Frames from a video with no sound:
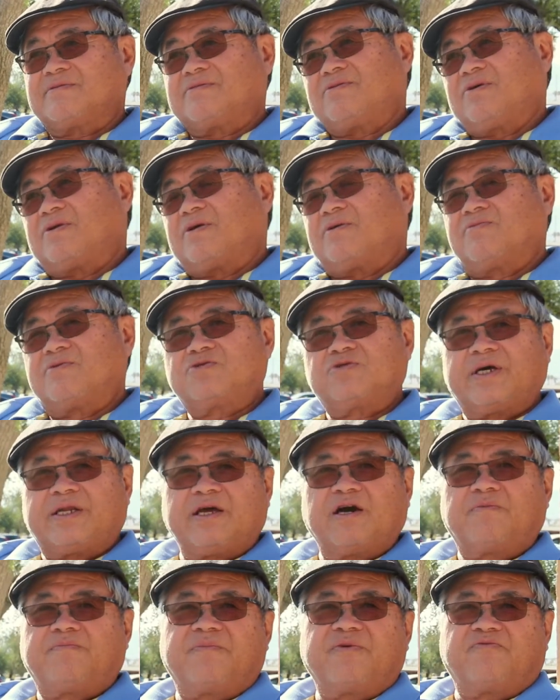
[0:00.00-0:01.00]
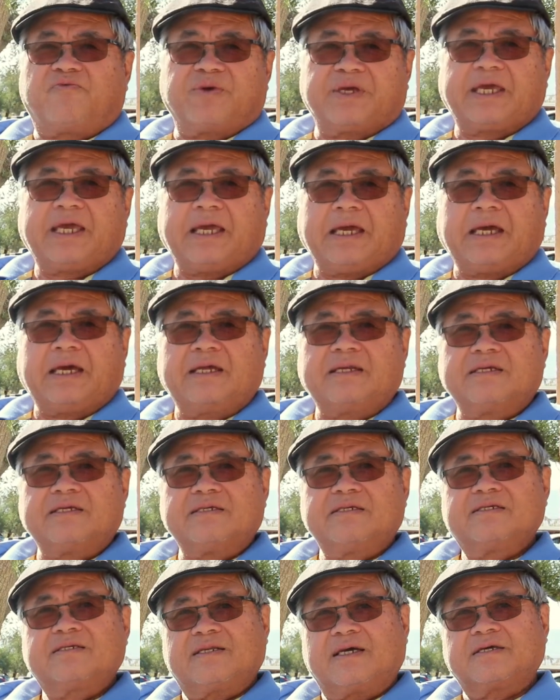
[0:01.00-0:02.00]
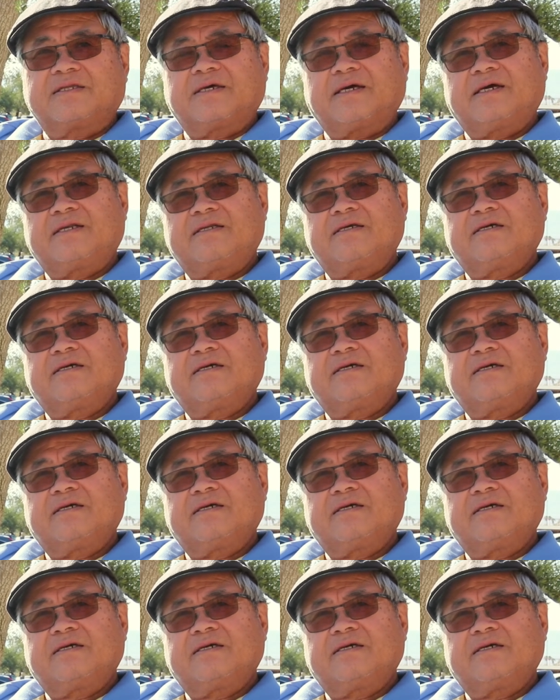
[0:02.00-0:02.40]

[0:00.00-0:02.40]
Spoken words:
you know, we'll try to help them if we can and like that.